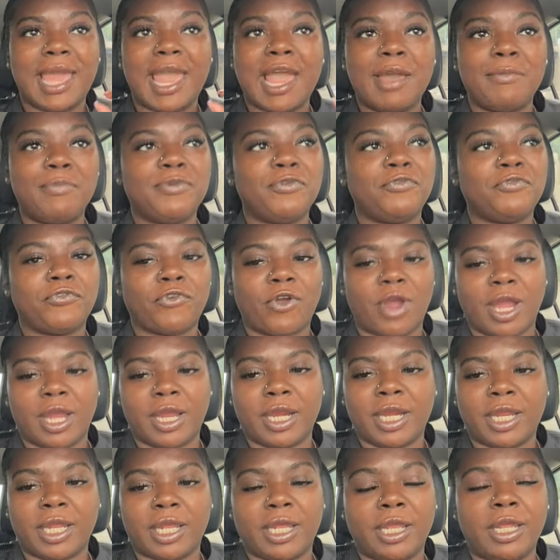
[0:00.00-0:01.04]
happy
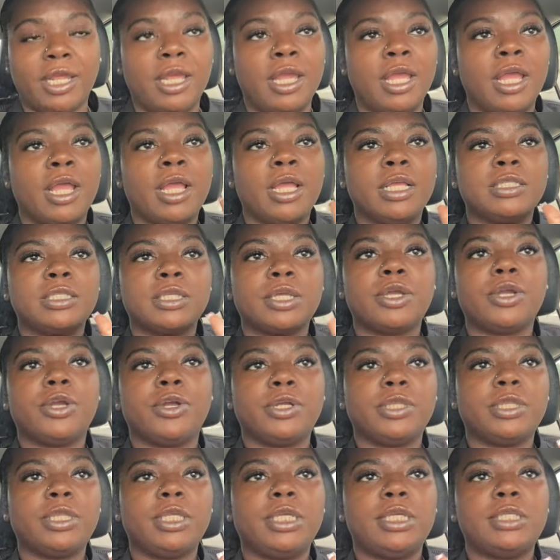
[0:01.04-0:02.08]
Friday. It's
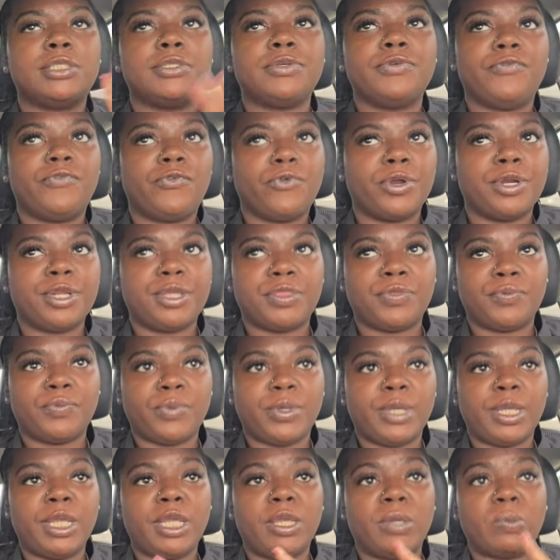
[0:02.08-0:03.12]
currently
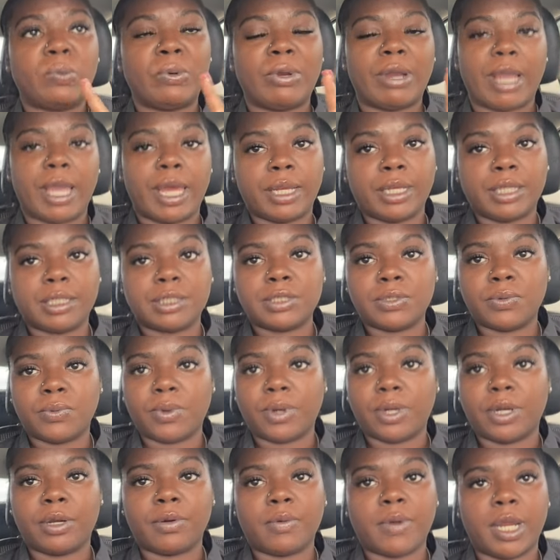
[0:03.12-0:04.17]
2.43. We're heading to
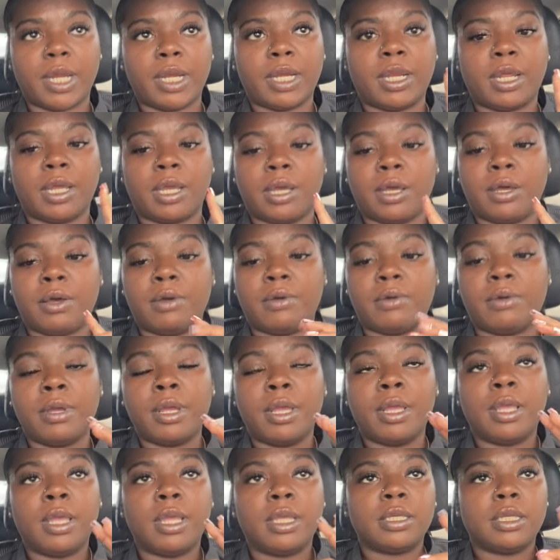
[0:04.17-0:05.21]
work right now.
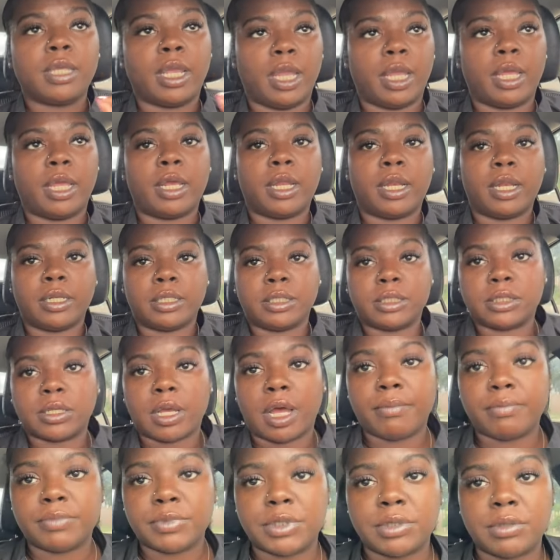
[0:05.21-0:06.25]
And so
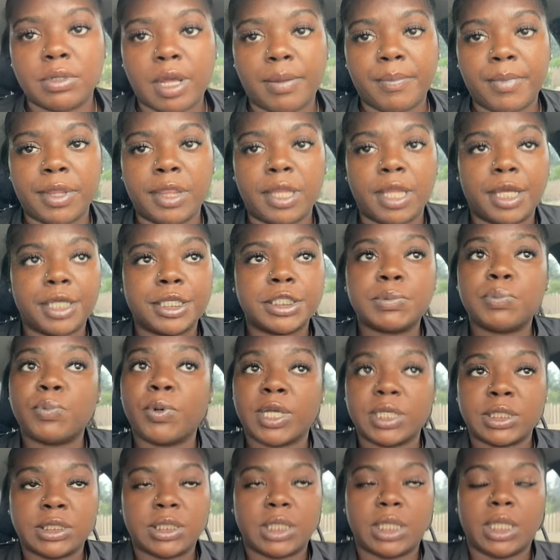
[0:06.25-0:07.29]
I'm, I'm in the
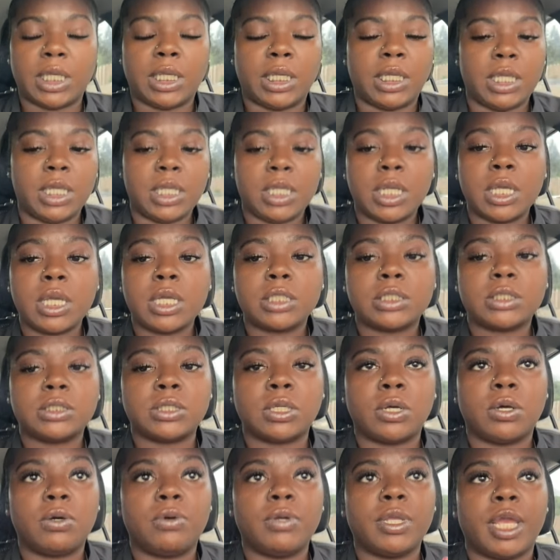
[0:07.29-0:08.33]
express lane.
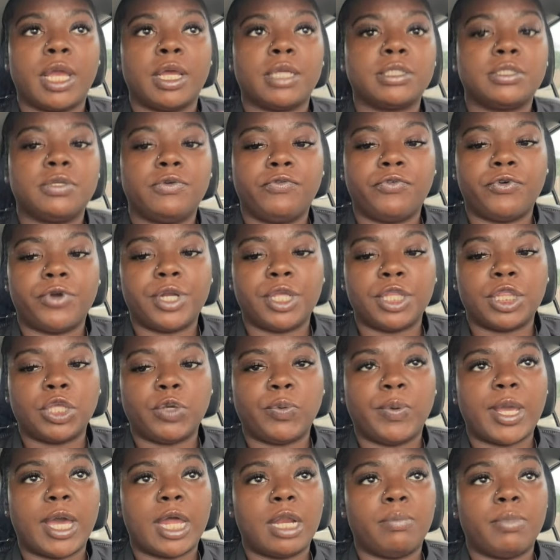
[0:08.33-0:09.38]
So yeah, 2.43.
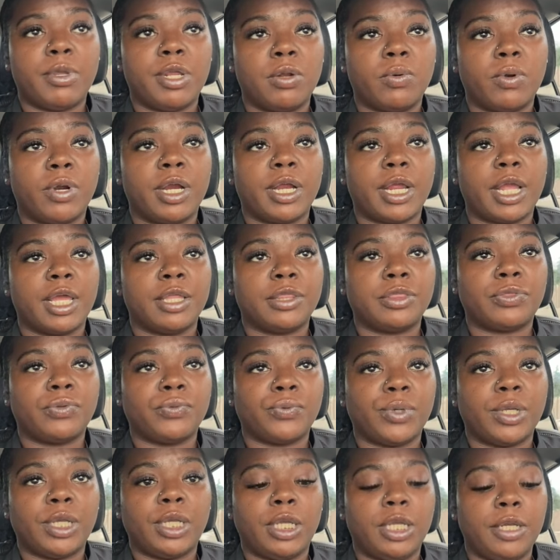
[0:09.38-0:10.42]
We got to be to work at
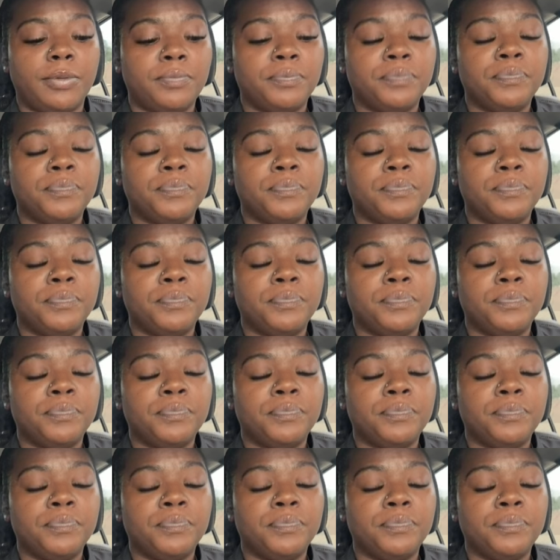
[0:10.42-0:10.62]
3